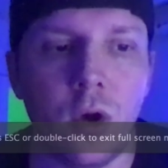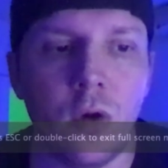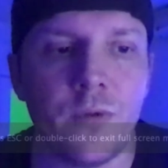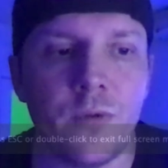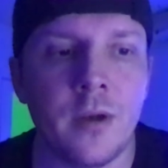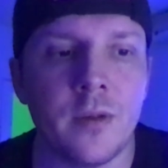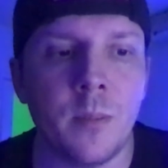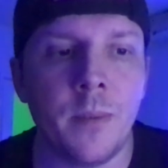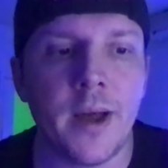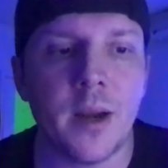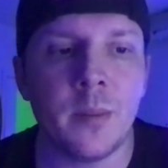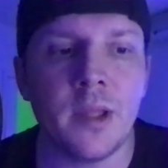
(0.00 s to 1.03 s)
Over here in the
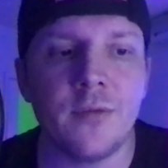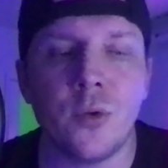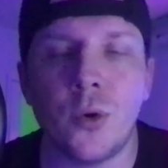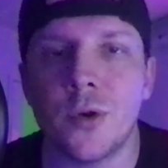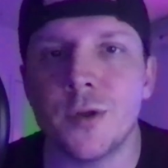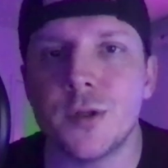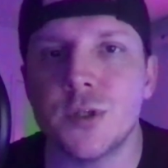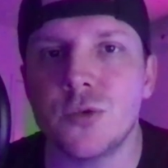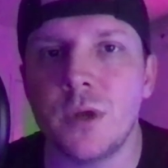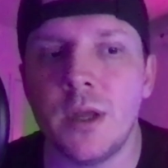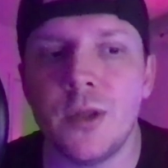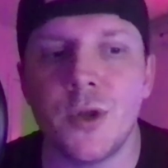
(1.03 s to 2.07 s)
bottom left corner of the
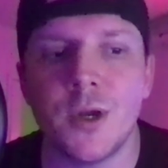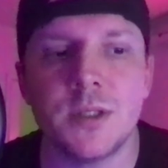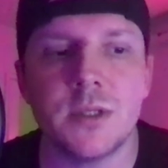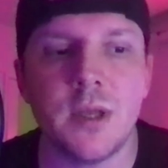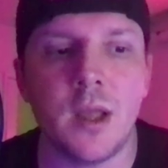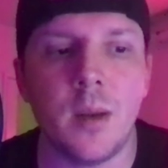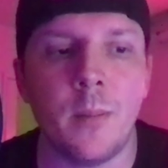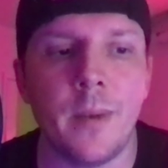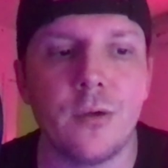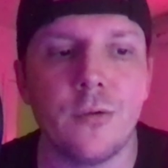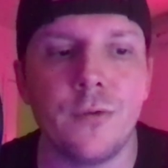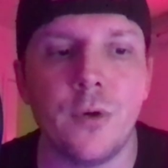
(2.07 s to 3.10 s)
screen, you're gonna see a
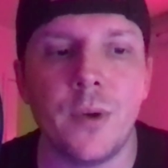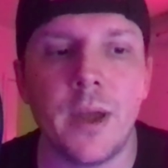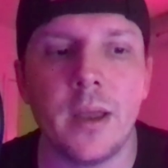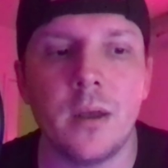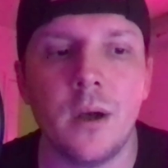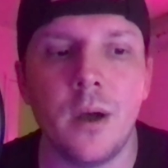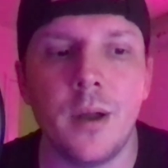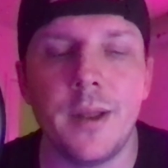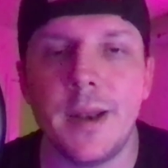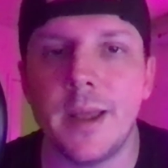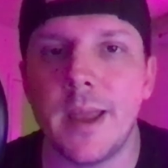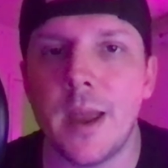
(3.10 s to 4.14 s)
microphone
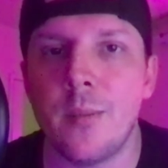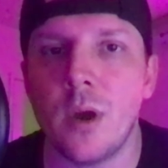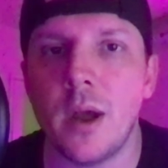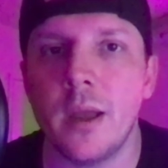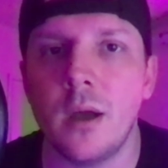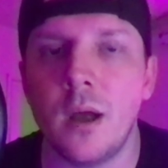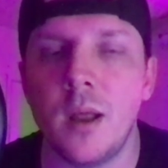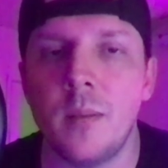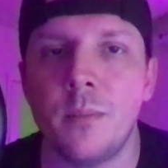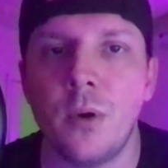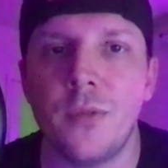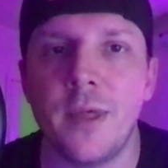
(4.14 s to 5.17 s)
icon and a camera
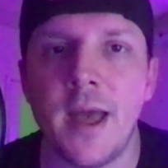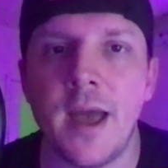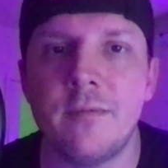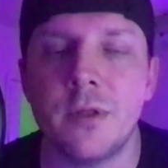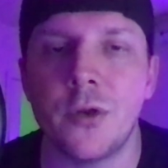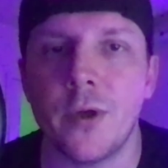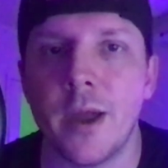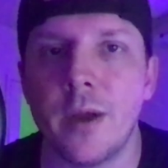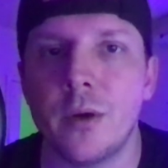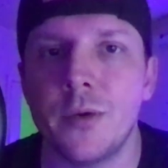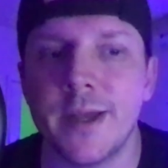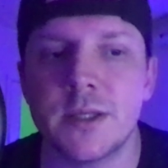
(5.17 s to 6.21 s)
icon, both that have a little
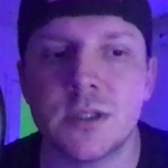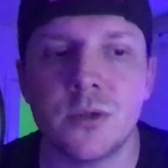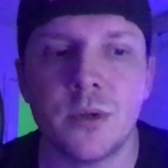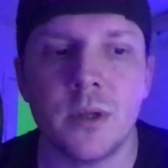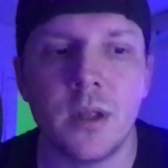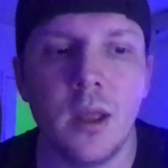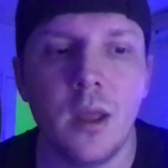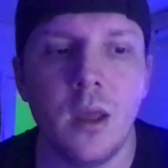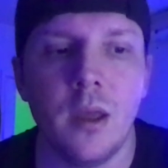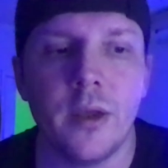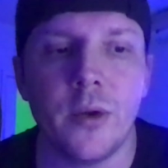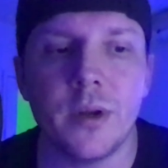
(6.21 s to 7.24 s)
arrow next to it.
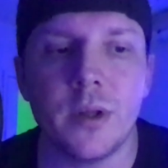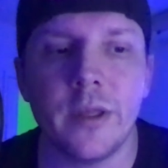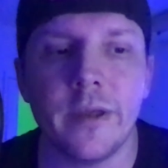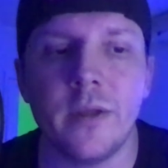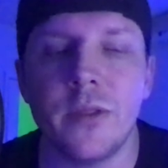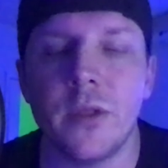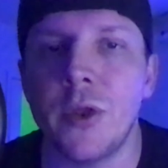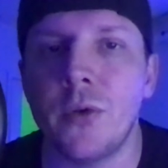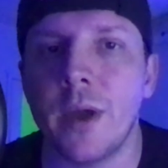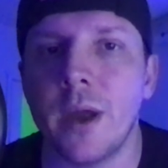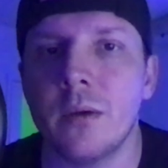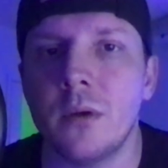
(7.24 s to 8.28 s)
Go ahead and click on the
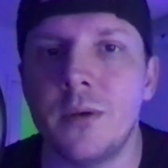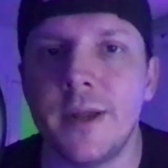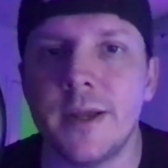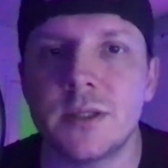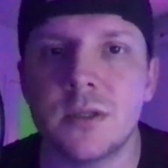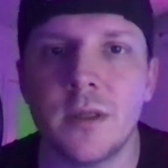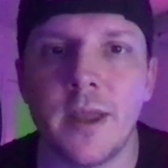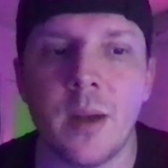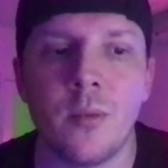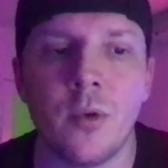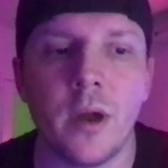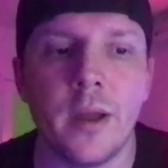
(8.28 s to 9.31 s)
little arrow next to the
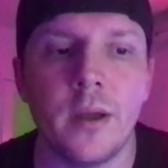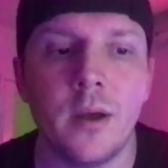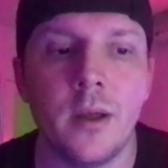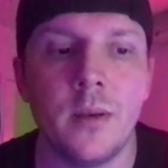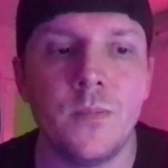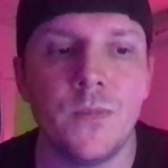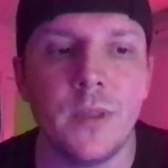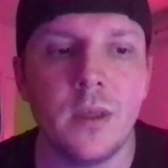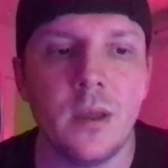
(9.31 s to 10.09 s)
camera icon.